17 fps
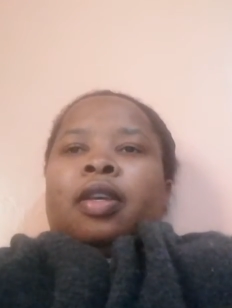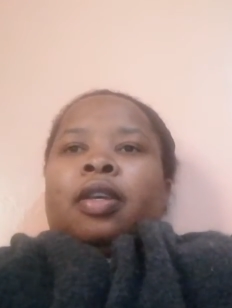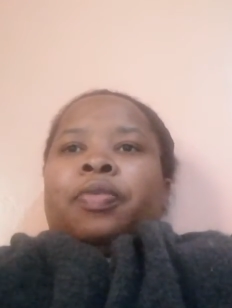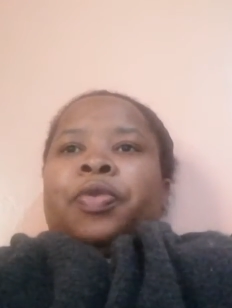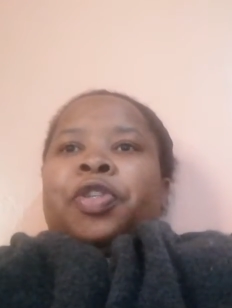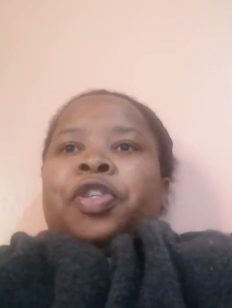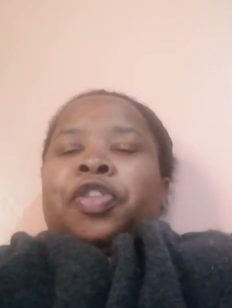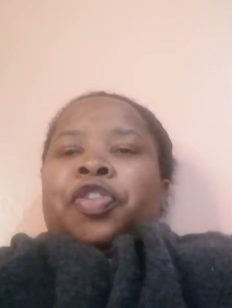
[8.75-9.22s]

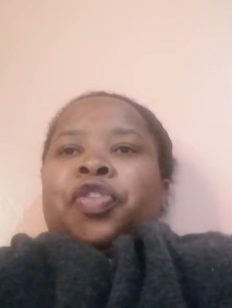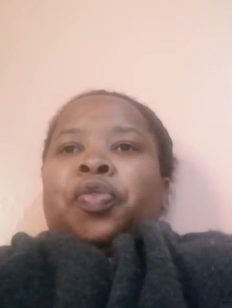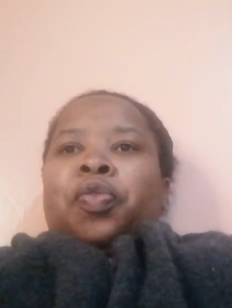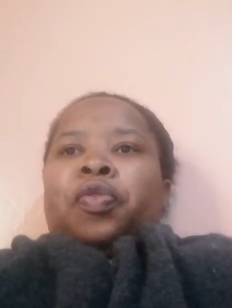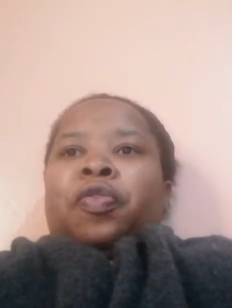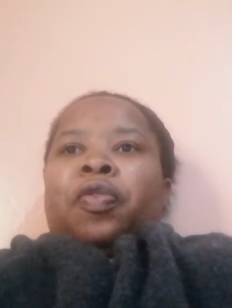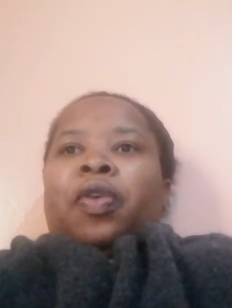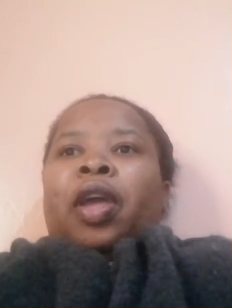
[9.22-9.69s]
which is
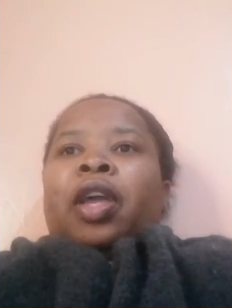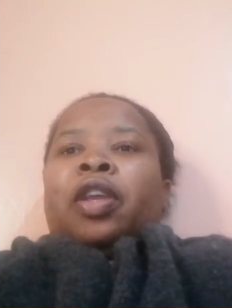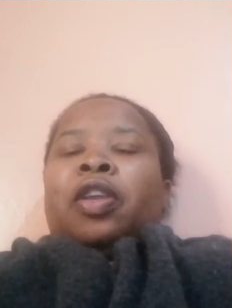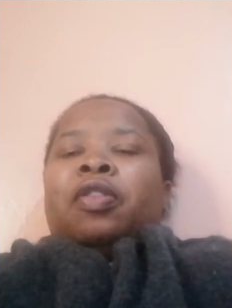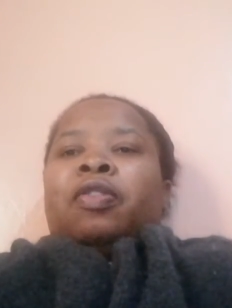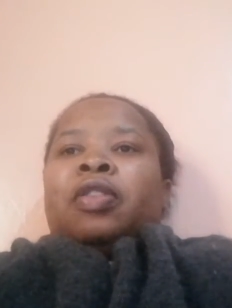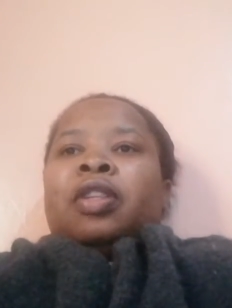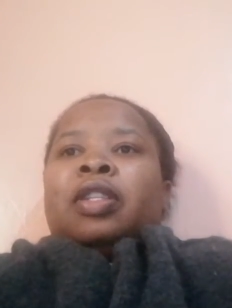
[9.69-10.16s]
short for
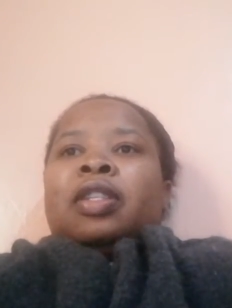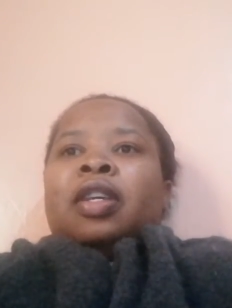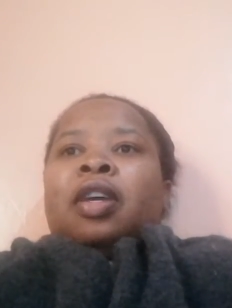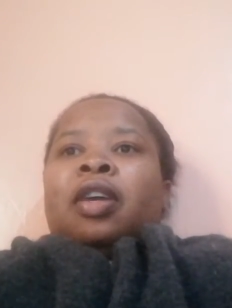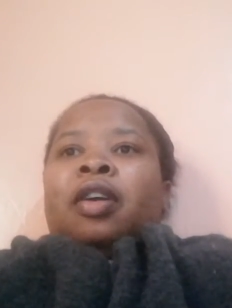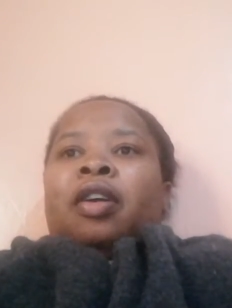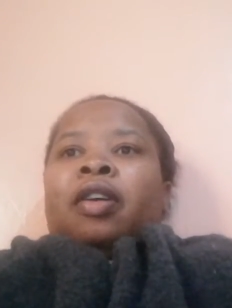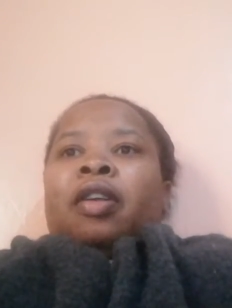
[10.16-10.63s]
Accurate,
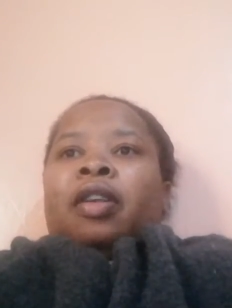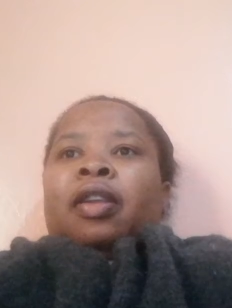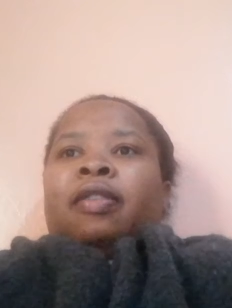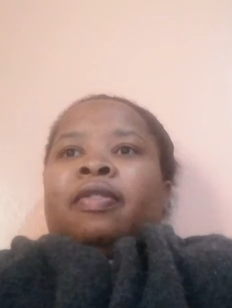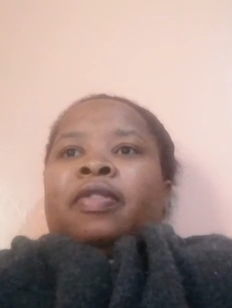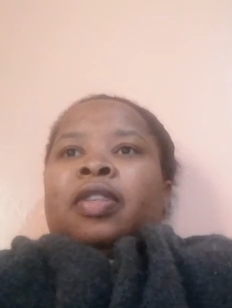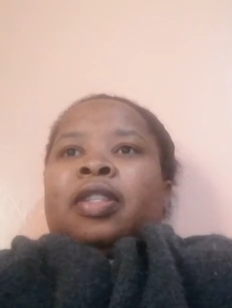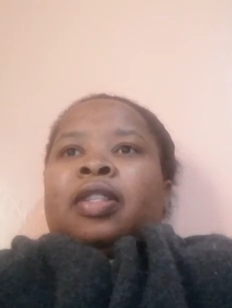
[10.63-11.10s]

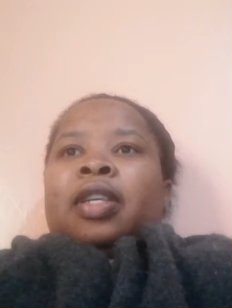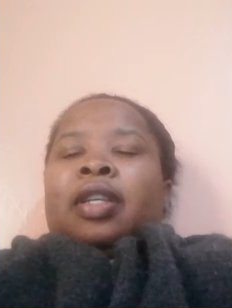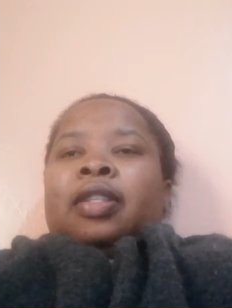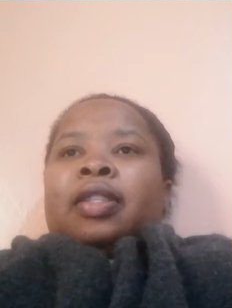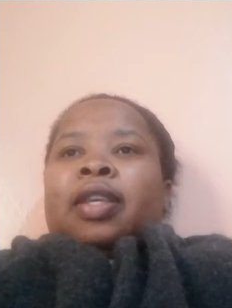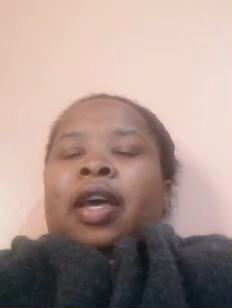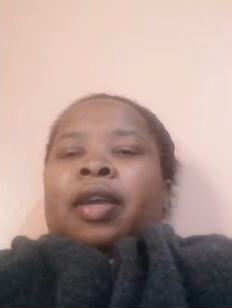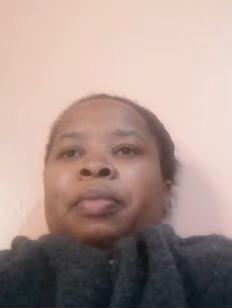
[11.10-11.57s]
Relevant
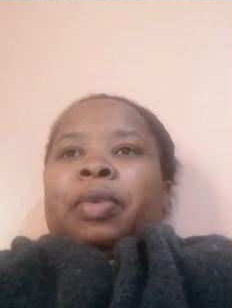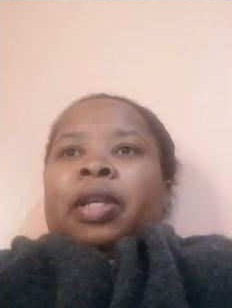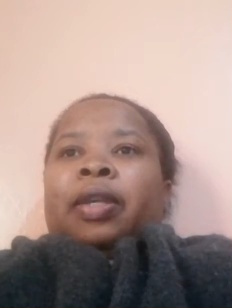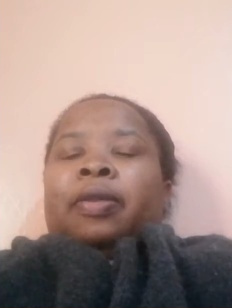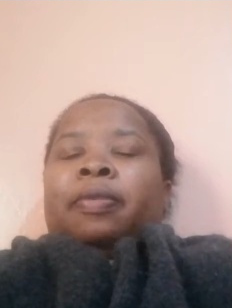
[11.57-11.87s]
and Timely.